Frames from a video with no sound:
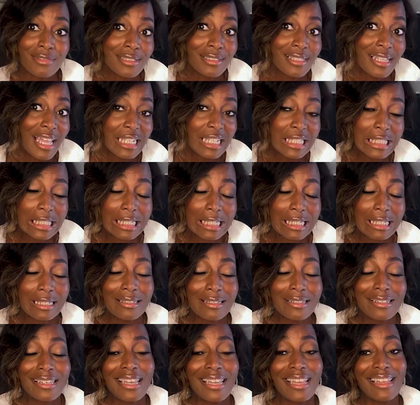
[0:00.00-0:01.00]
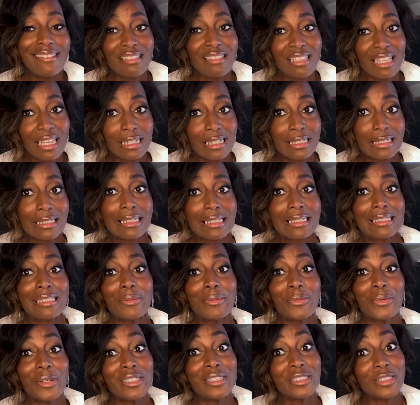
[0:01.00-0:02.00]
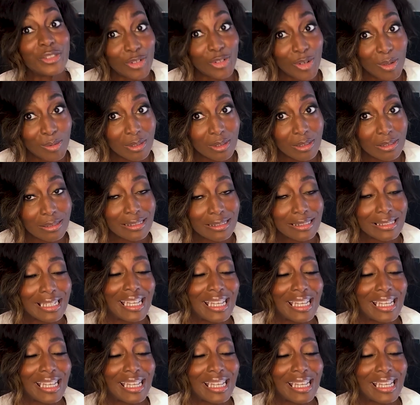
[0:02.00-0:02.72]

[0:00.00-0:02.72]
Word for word: lightly and then they were in trouble.